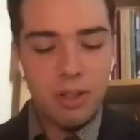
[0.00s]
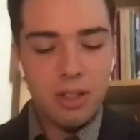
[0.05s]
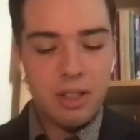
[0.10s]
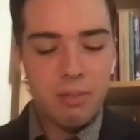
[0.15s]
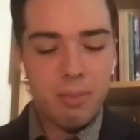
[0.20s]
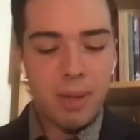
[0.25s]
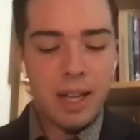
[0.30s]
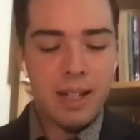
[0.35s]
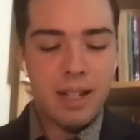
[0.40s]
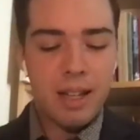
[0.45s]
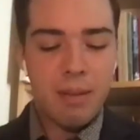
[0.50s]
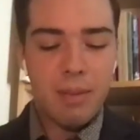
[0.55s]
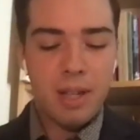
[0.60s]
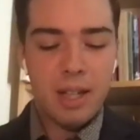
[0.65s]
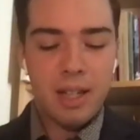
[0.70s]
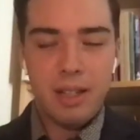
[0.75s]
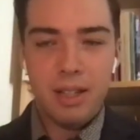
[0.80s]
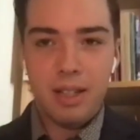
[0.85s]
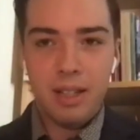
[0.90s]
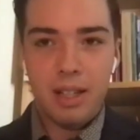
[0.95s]
this
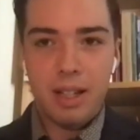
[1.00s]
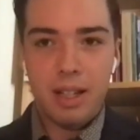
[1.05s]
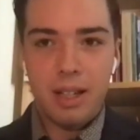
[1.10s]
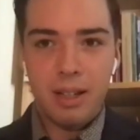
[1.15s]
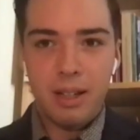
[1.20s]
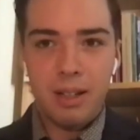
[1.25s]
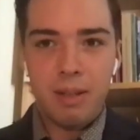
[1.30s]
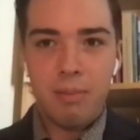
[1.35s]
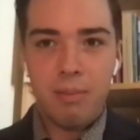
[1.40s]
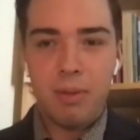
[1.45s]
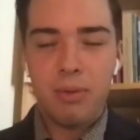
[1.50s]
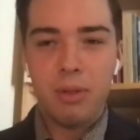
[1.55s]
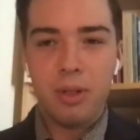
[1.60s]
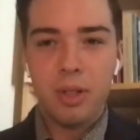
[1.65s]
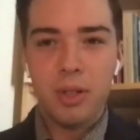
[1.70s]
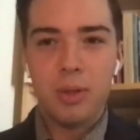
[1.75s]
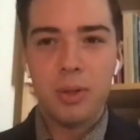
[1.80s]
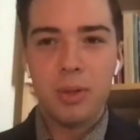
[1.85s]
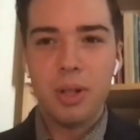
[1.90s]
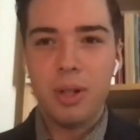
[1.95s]
pandemic and before
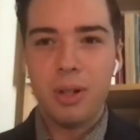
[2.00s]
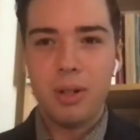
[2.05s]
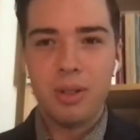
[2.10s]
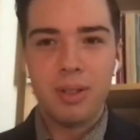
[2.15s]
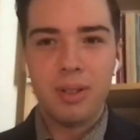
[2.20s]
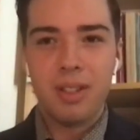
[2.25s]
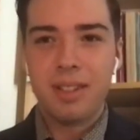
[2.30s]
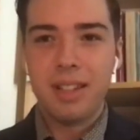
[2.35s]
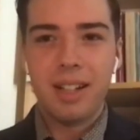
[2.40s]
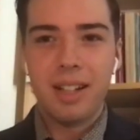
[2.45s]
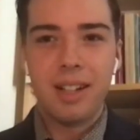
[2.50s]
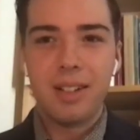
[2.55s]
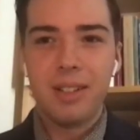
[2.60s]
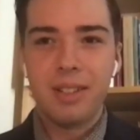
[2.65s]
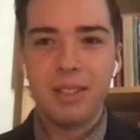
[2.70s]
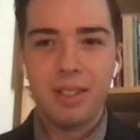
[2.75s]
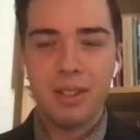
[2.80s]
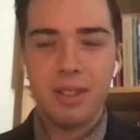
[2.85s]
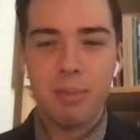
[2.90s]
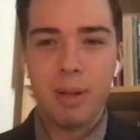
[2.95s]
Trudeau decided to
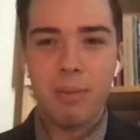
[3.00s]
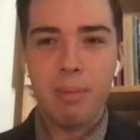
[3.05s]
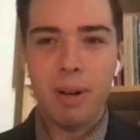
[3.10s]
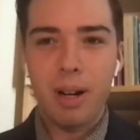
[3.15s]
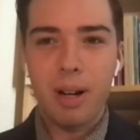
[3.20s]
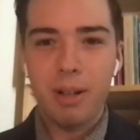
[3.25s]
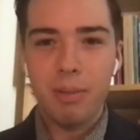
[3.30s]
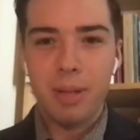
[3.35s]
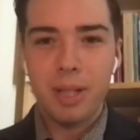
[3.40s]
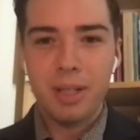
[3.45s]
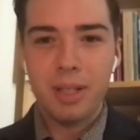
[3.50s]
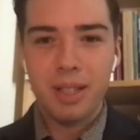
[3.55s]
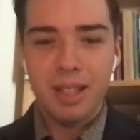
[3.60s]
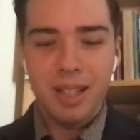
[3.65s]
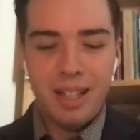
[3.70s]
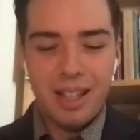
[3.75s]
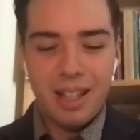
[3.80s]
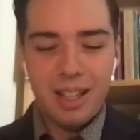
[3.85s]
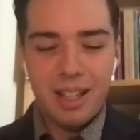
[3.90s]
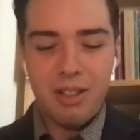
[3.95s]
suspend Parliament
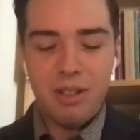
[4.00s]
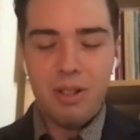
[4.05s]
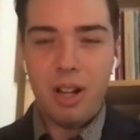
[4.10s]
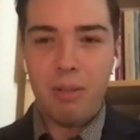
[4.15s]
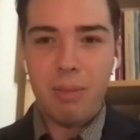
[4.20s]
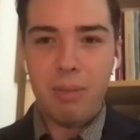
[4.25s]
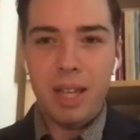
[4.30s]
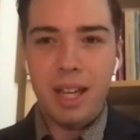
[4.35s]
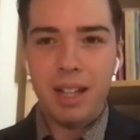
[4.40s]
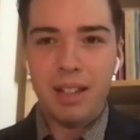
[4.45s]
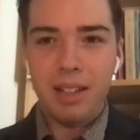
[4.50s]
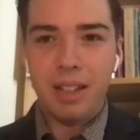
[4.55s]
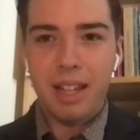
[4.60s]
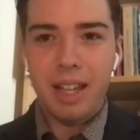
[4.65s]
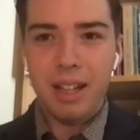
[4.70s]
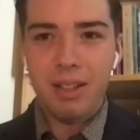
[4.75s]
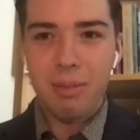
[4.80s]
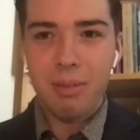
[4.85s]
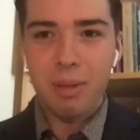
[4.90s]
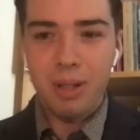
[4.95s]
to not be held
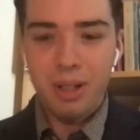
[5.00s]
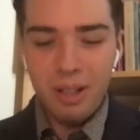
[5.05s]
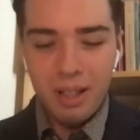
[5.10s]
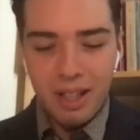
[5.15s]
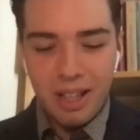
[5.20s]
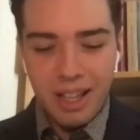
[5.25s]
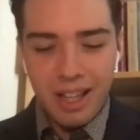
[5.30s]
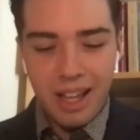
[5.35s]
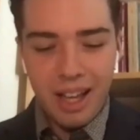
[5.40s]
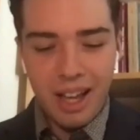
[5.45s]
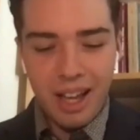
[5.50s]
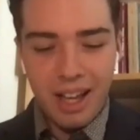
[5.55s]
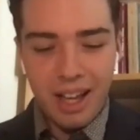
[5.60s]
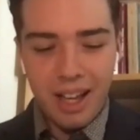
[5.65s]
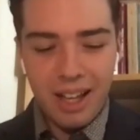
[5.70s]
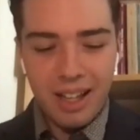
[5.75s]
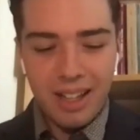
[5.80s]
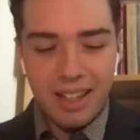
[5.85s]
accountable, uh,